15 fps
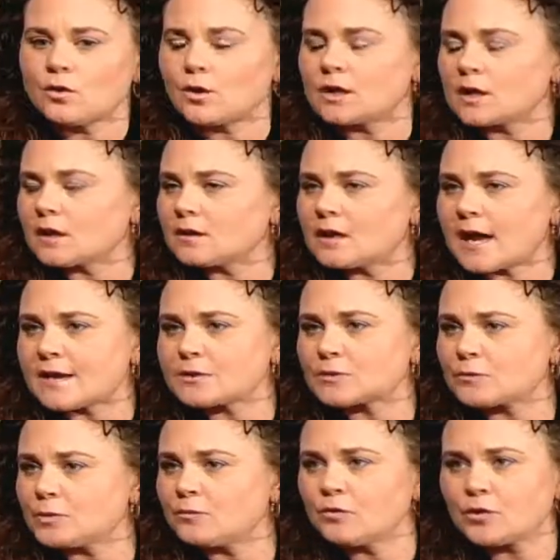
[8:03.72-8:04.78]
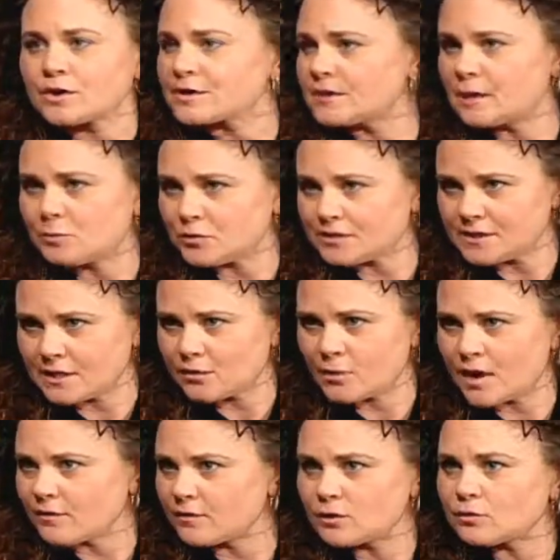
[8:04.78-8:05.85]
a classroom, for example, say you
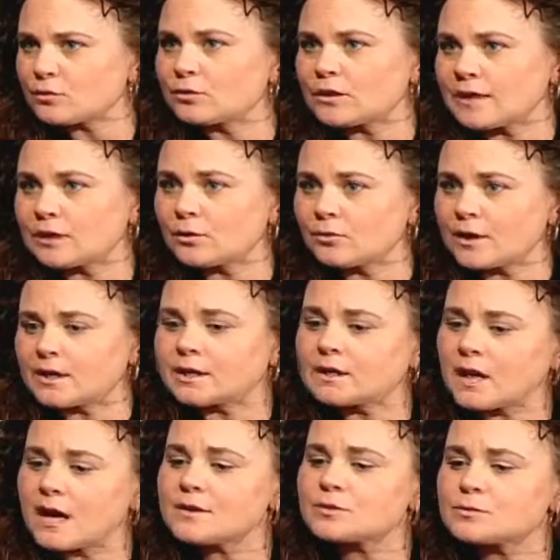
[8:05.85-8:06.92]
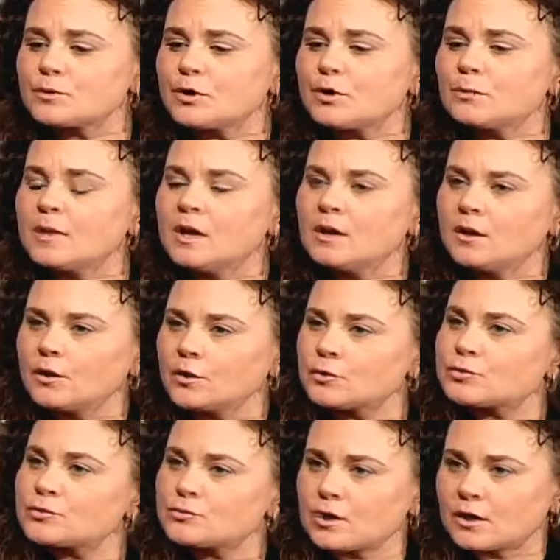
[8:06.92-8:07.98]
have 3rd grade classroom, your
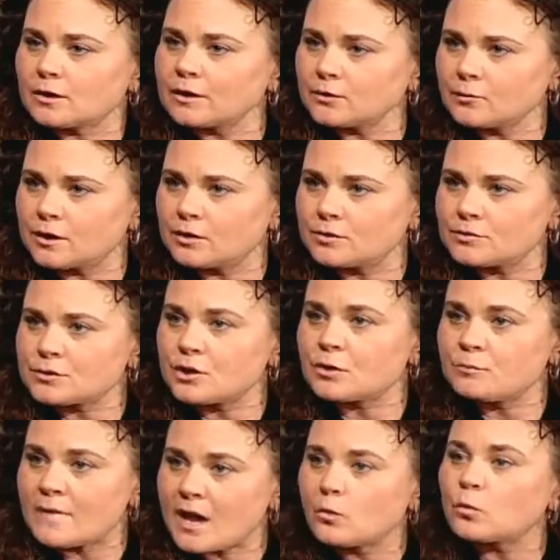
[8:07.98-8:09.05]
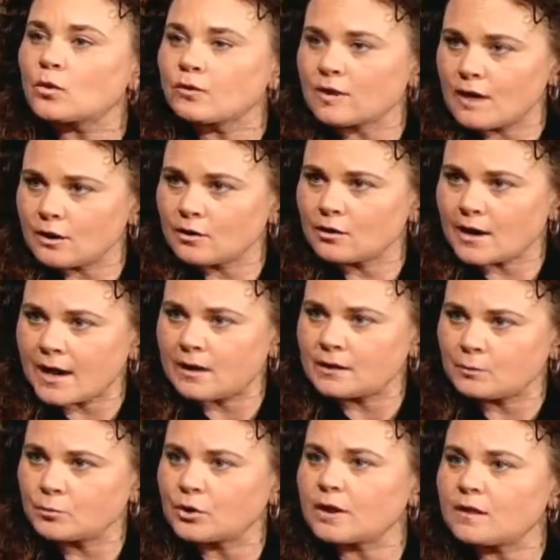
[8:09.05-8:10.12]
struggling readers are met where they are at
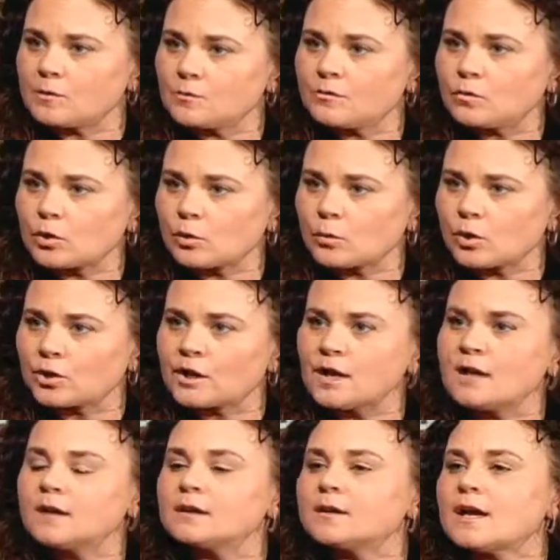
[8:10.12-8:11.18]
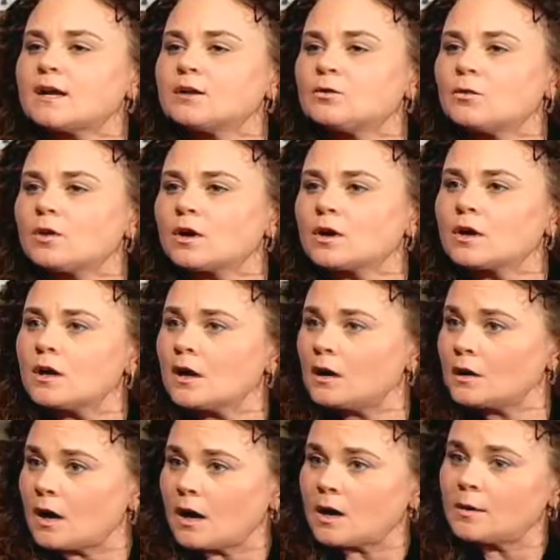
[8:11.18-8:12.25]
and bring them forward, yet your
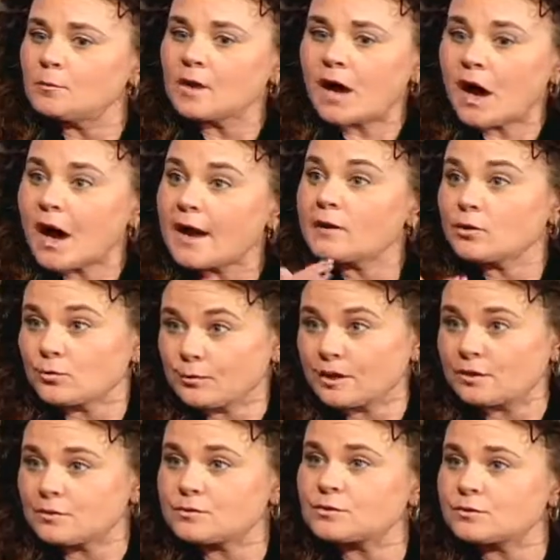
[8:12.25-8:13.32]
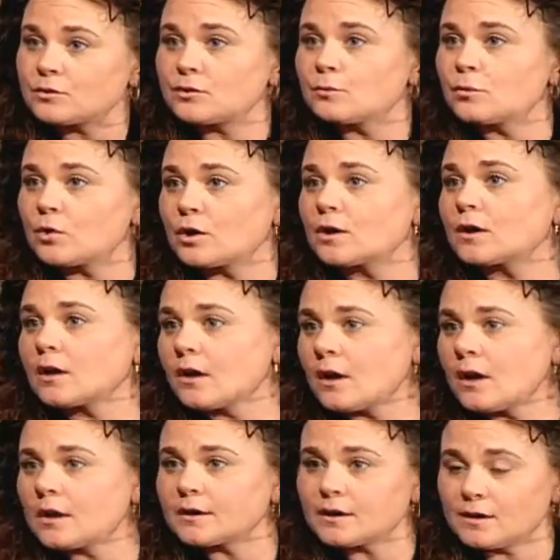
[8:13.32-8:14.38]
higher readers or your more
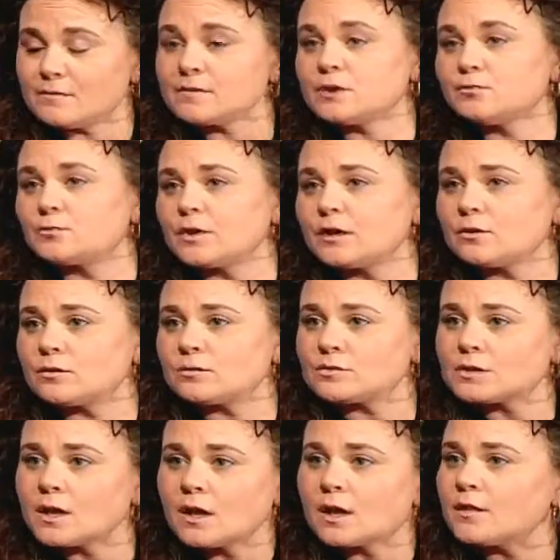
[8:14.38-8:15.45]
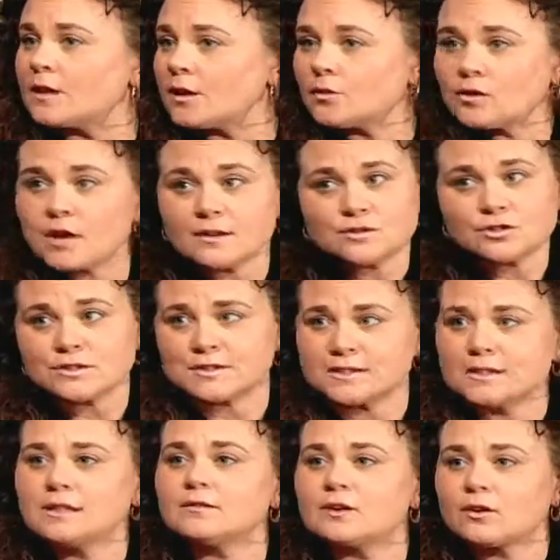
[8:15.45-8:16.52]
gifted readers, they're not just
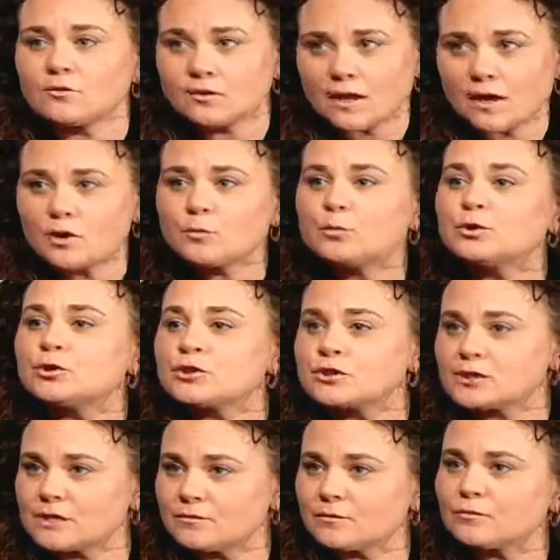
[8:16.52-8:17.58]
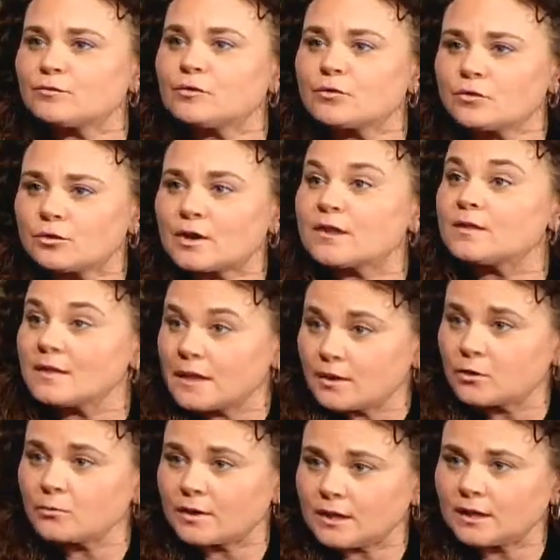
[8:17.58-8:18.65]
sitting there, they are pushed even further at
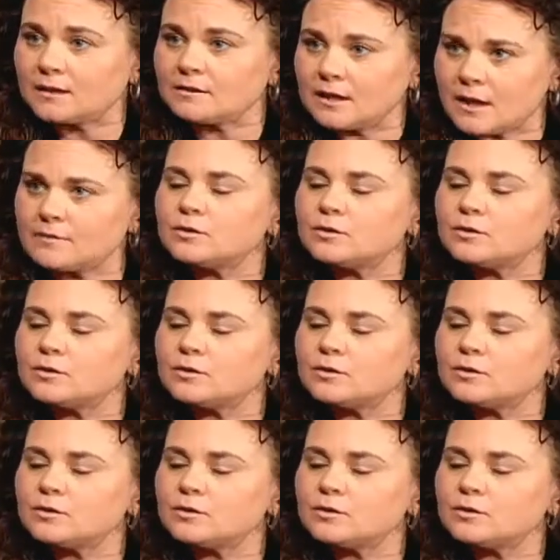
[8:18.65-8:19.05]
their reading level.